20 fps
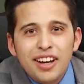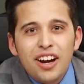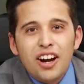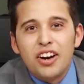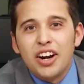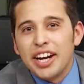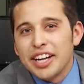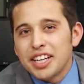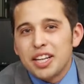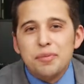All
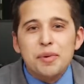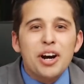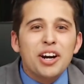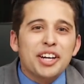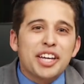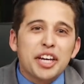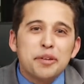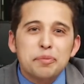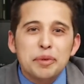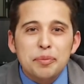right, come on,
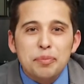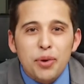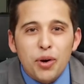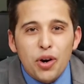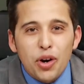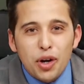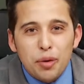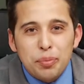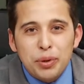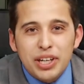give me
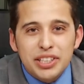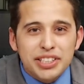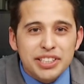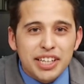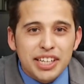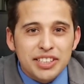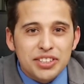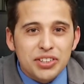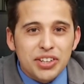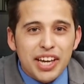more.
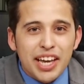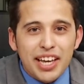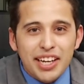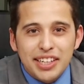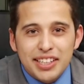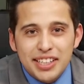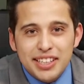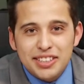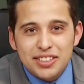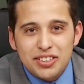Presidential
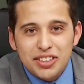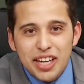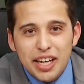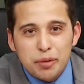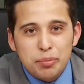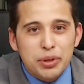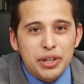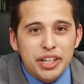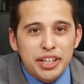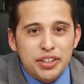candidates are
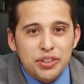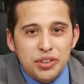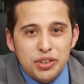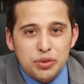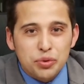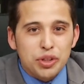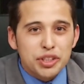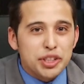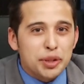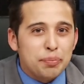like Pringles.
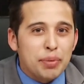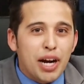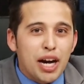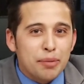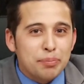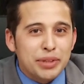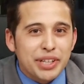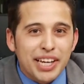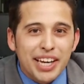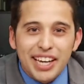Once you
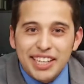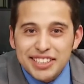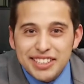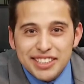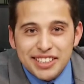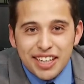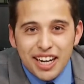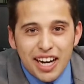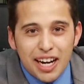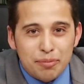pop, you can't
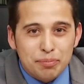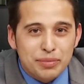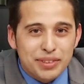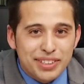stop.